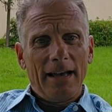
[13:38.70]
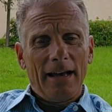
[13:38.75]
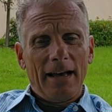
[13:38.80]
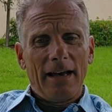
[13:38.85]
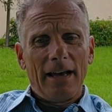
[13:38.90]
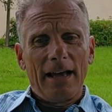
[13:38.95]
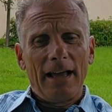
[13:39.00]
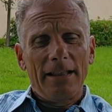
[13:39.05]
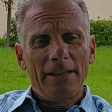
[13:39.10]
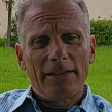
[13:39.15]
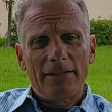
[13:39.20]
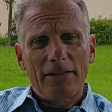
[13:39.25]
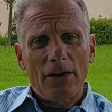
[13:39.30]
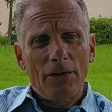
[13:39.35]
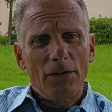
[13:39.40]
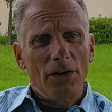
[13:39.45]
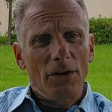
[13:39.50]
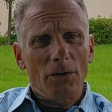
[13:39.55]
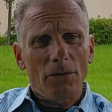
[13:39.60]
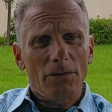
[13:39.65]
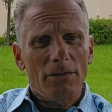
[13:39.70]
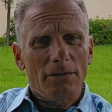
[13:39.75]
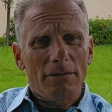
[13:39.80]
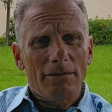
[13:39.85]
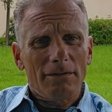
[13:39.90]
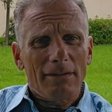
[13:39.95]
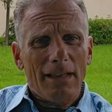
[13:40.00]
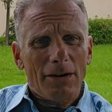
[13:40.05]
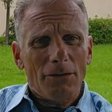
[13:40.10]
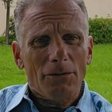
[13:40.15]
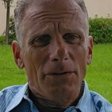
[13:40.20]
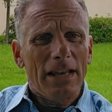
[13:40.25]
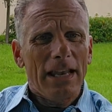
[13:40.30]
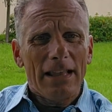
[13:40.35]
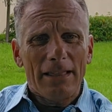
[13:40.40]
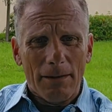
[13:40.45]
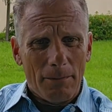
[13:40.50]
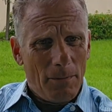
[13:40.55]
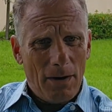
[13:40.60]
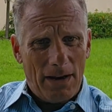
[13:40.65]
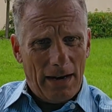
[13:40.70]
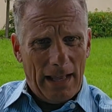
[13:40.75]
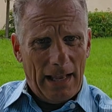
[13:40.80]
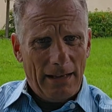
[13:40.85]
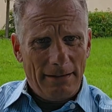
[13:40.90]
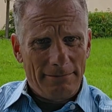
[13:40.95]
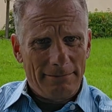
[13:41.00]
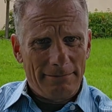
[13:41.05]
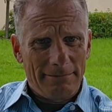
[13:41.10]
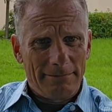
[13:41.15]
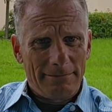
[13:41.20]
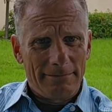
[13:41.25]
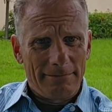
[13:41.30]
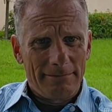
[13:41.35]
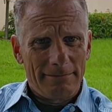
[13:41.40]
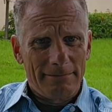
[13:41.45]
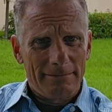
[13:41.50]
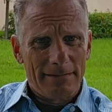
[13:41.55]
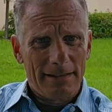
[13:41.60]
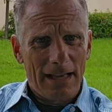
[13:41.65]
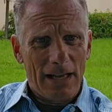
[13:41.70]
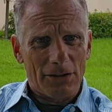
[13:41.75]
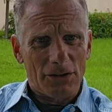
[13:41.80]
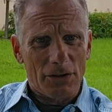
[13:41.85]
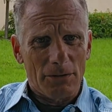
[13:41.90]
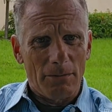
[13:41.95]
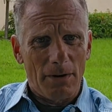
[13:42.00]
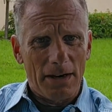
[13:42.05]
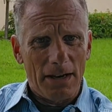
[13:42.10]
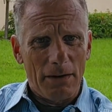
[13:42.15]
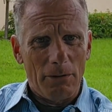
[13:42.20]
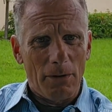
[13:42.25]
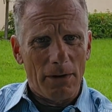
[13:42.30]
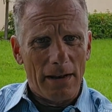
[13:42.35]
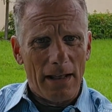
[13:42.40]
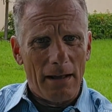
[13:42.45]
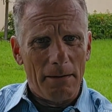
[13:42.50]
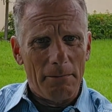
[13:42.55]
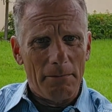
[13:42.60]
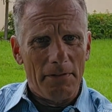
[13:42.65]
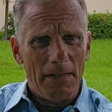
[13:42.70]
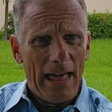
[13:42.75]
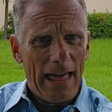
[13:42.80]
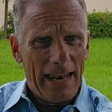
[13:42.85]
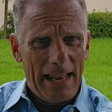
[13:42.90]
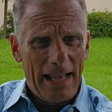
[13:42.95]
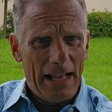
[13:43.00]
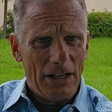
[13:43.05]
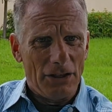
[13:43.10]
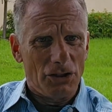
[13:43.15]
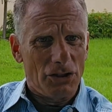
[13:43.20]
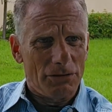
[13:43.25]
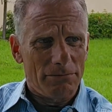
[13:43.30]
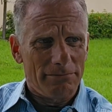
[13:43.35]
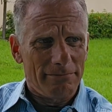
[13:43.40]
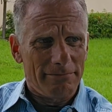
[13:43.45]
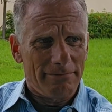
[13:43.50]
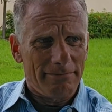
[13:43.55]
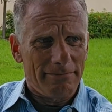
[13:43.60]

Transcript: And so I don't need the money, the extra money when I'm that age.